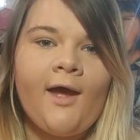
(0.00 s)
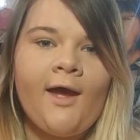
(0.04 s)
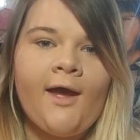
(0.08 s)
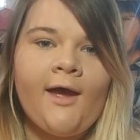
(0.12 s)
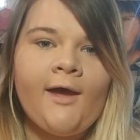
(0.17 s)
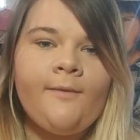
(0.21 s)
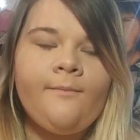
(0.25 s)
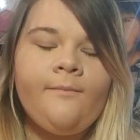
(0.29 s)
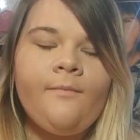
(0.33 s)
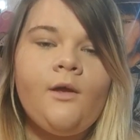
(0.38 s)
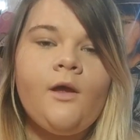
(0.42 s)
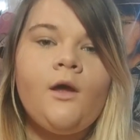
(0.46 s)

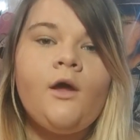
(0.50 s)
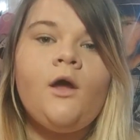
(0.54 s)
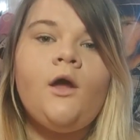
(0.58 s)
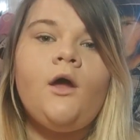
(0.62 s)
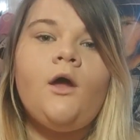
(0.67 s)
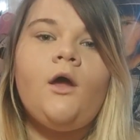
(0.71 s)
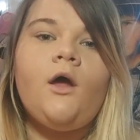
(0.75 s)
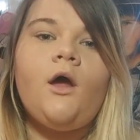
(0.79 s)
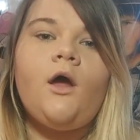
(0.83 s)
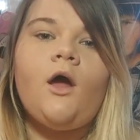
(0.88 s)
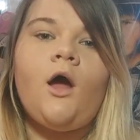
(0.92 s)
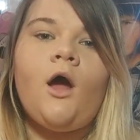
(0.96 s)
Game,
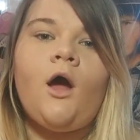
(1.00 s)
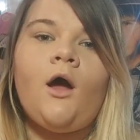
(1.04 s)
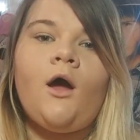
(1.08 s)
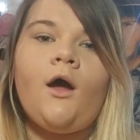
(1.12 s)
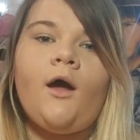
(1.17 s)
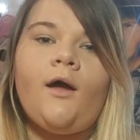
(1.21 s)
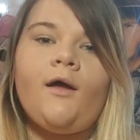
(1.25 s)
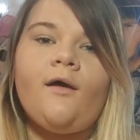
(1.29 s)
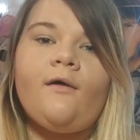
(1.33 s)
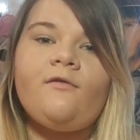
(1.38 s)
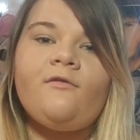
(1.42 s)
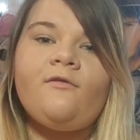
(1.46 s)

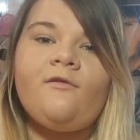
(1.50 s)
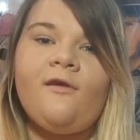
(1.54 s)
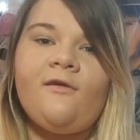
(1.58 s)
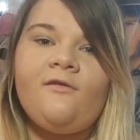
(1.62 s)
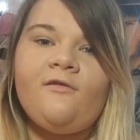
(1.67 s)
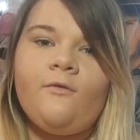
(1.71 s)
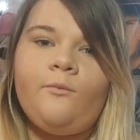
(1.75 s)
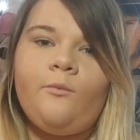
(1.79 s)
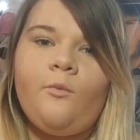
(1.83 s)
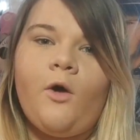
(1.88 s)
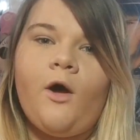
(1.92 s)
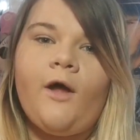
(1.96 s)

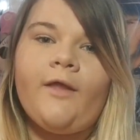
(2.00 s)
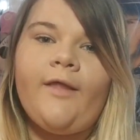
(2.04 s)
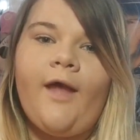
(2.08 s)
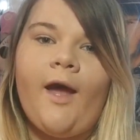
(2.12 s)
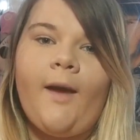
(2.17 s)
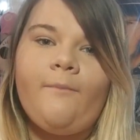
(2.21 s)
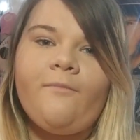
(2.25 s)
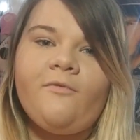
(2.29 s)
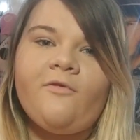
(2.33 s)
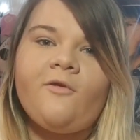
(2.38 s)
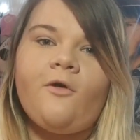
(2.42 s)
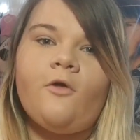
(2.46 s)
season 1,
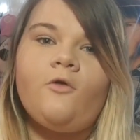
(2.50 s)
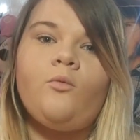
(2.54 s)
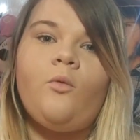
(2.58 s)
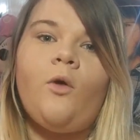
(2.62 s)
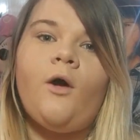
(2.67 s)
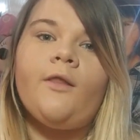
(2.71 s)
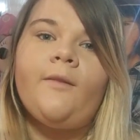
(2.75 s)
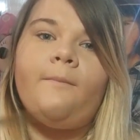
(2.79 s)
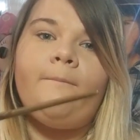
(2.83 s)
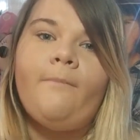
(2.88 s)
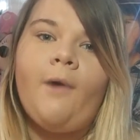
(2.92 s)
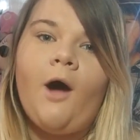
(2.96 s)
episode
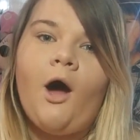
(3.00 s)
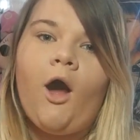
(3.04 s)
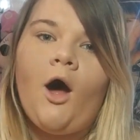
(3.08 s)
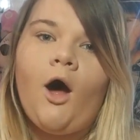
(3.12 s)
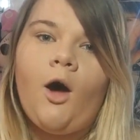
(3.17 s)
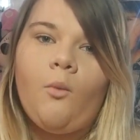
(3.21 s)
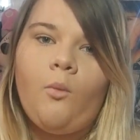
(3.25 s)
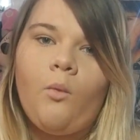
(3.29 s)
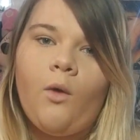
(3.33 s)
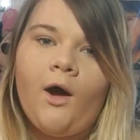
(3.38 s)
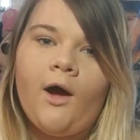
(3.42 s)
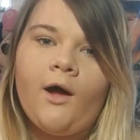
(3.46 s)
1,
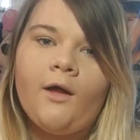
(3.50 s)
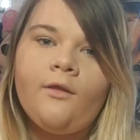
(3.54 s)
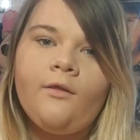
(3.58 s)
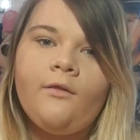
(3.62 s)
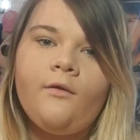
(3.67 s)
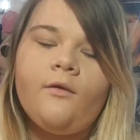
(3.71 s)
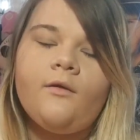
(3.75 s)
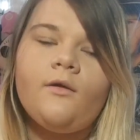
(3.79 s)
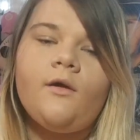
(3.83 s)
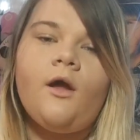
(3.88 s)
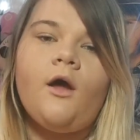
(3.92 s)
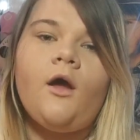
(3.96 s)
part
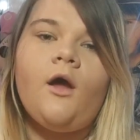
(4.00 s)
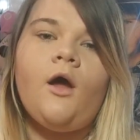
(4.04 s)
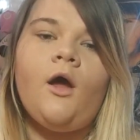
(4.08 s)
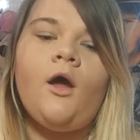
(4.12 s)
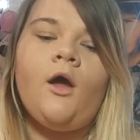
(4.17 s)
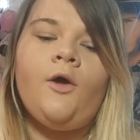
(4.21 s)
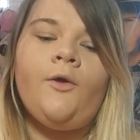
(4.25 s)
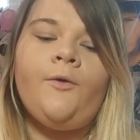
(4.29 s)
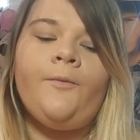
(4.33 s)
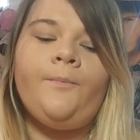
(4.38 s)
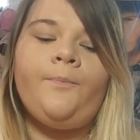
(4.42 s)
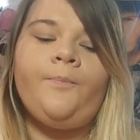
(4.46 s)
1.
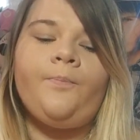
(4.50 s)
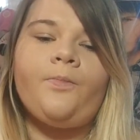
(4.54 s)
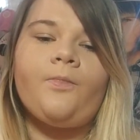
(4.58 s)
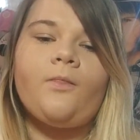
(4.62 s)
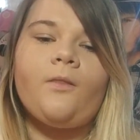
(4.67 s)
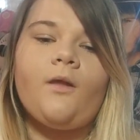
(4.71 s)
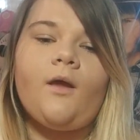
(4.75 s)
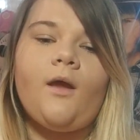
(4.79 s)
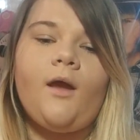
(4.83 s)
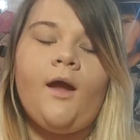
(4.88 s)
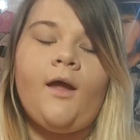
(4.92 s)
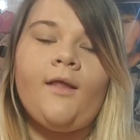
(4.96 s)

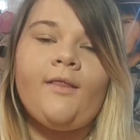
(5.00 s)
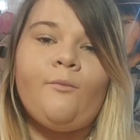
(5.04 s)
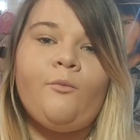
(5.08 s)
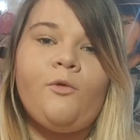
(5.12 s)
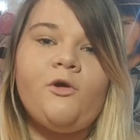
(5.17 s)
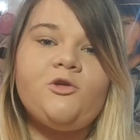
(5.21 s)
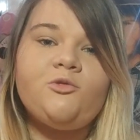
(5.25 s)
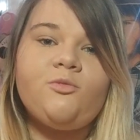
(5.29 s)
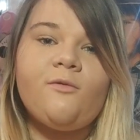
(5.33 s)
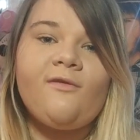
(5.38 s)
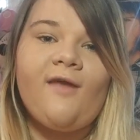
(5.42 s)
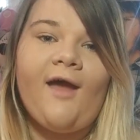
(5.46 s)
And
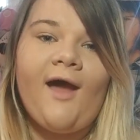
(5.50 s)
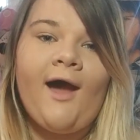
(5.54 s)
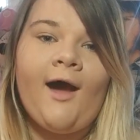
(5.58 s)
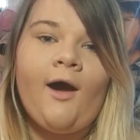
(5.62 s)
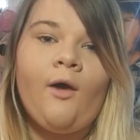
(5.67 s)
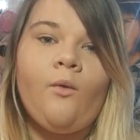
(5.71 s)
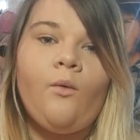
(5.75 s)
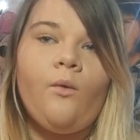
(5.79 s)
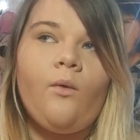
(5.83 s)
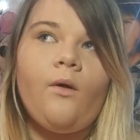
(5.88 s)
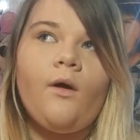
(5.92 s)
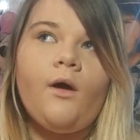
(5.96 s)
which was
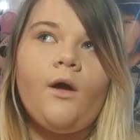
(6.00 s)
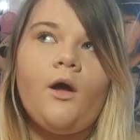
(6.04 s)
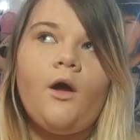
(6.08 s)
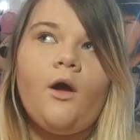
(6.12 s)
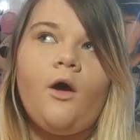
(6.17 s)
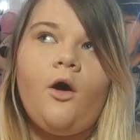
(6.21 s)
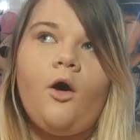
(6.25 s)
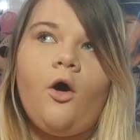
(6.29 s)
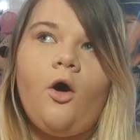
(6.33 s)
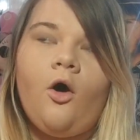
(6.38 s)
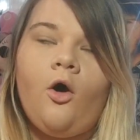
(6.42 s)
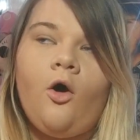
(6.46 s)
out
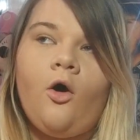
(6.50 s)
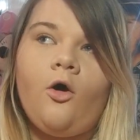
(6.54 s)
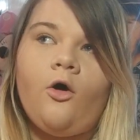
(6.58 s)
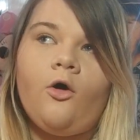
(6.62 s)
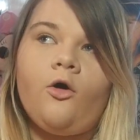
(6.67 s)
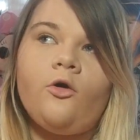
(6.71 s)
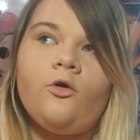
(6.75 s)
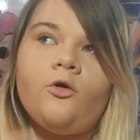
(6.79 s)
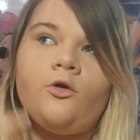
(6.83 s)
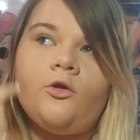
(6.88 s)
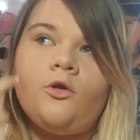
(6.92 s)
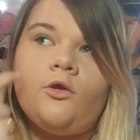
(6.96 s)

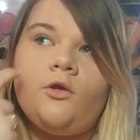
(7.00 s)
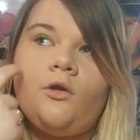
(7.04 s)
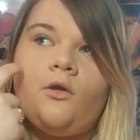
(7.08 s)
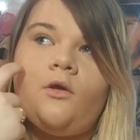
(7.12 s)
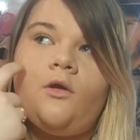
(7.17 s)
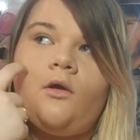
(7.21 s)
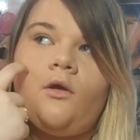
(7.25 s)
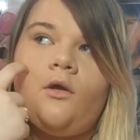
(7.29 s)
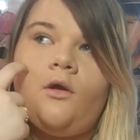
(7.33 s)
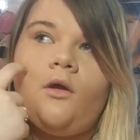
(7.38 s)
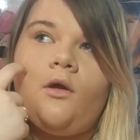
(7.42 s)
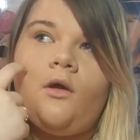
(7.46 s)

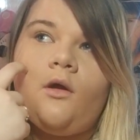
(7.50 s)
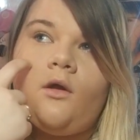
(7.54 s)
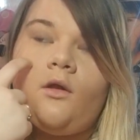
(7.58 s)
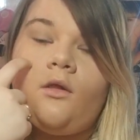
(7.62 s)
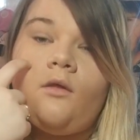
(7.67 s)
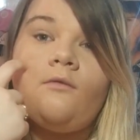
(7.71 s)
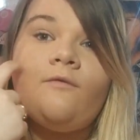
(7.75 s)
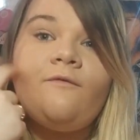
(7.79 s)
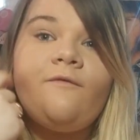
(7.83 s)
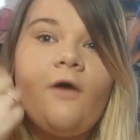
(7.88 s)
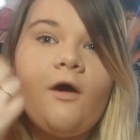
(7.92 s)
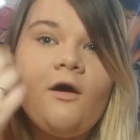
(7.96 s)
on
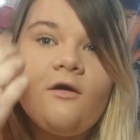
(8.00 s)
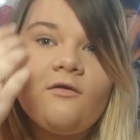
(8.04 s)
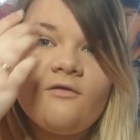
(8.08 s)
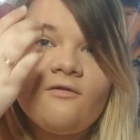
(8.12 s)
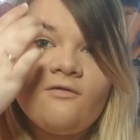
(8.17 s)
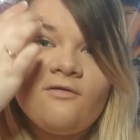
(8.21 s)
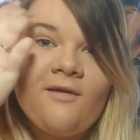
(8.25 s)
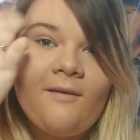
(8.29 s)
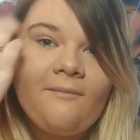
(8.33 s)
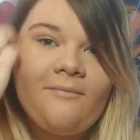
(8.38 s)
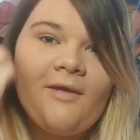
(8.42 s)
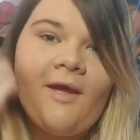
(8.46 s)
the 1st
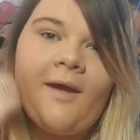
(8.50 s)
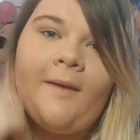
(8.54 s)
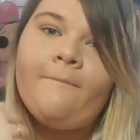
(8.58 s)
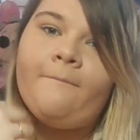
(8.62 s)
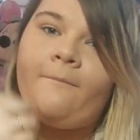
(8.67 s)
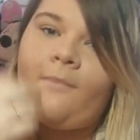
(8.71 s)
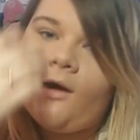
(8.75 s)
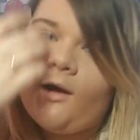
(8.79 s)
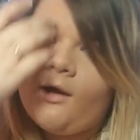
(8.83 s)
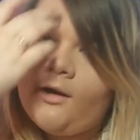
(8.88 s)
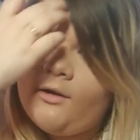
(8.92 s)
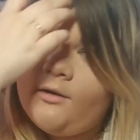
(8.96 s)
of
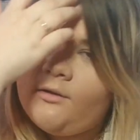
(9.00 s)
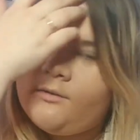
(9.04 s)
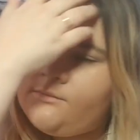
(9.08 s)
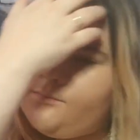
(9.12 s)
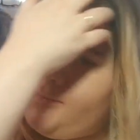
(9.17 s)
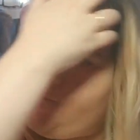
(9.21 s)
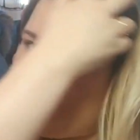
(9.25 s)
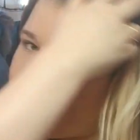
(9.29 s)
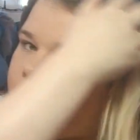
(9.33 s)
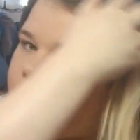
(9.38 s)
September.